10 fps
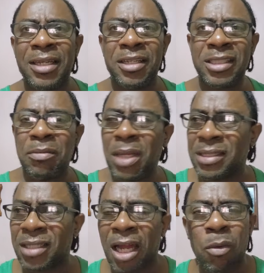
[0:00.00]
year
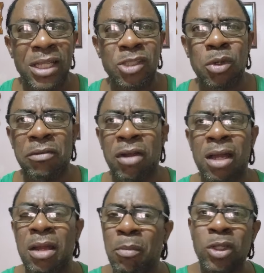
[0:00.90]
semester or whatsoever,
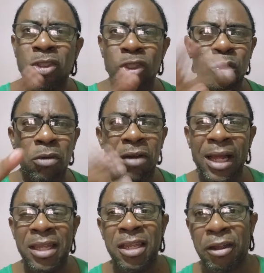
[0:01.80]
but just over
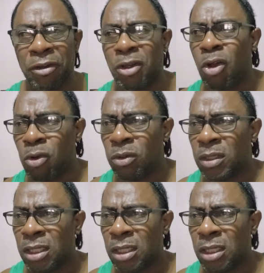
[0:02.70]
here now.